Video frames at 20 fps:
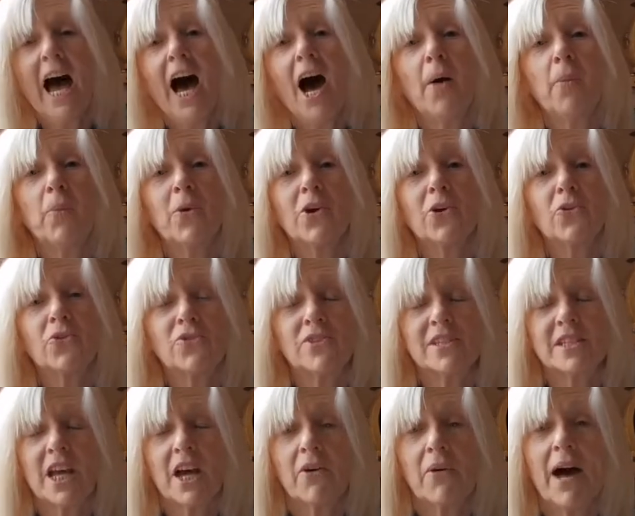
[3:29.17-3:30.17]
and we
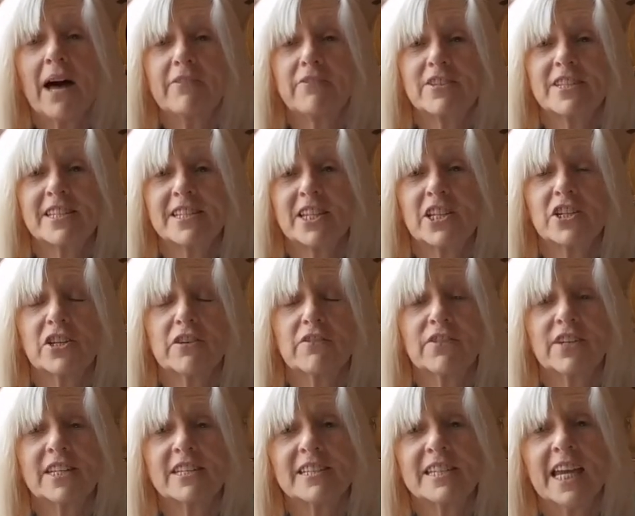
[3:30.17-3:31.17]
also have a
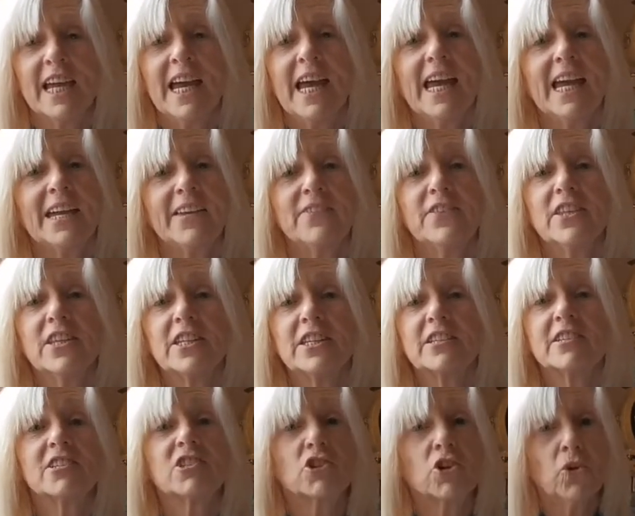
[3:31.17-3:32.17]
service in the
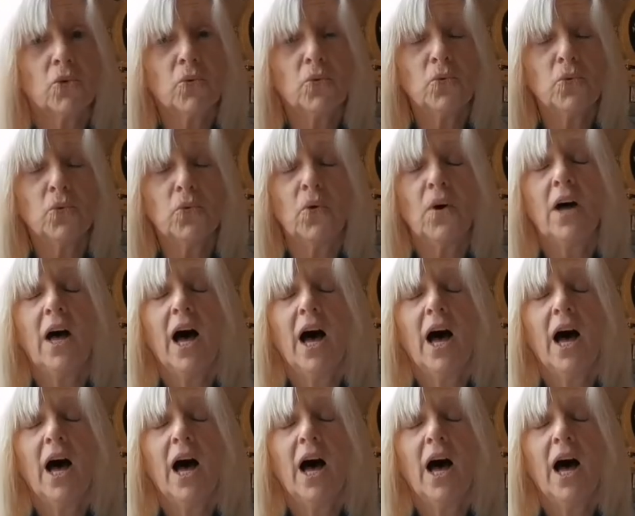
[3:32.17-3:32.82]
school